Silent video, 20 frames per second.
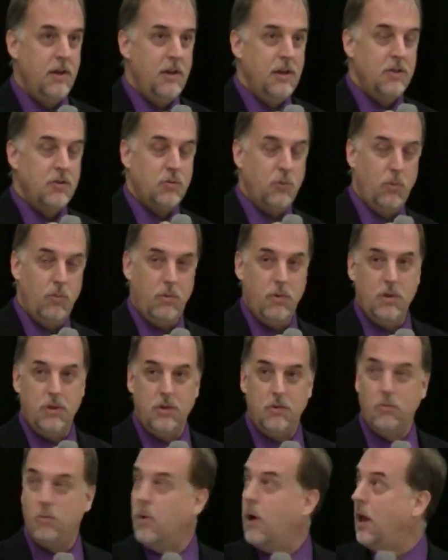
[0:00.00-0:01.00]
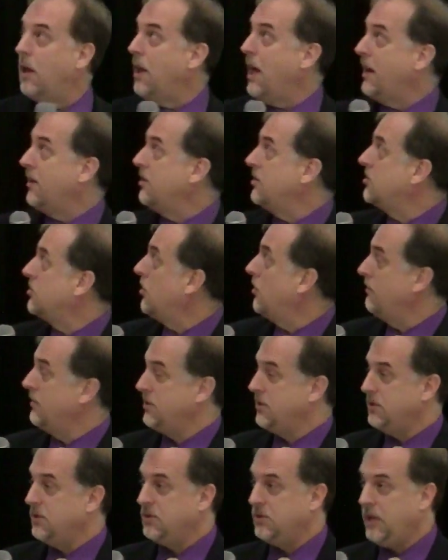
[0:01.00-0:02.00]
So when a lot of the
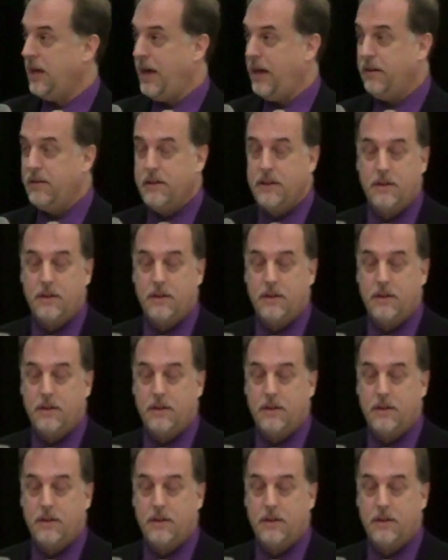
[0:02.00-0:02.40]
services that